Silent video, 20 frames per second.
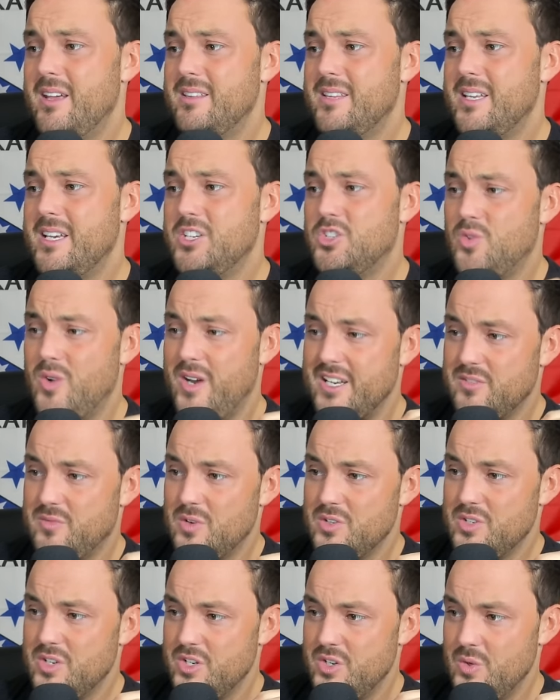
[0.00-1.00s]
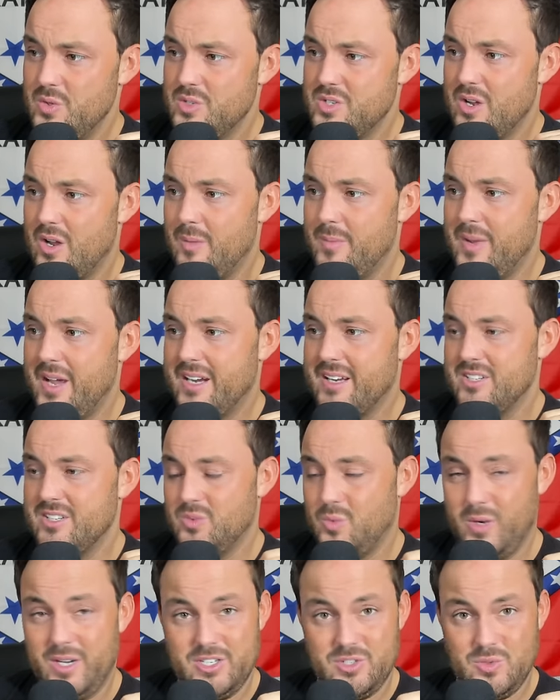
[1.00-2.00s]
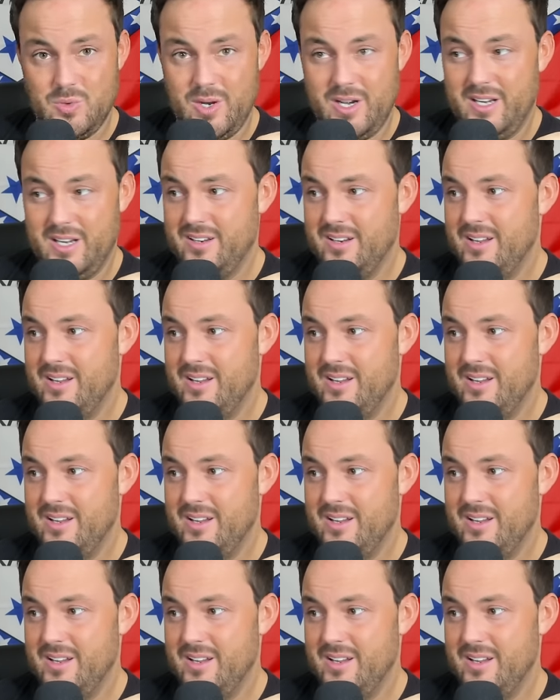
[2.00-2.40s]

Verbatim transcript: Then he transferred to Utah back in twenty twenty,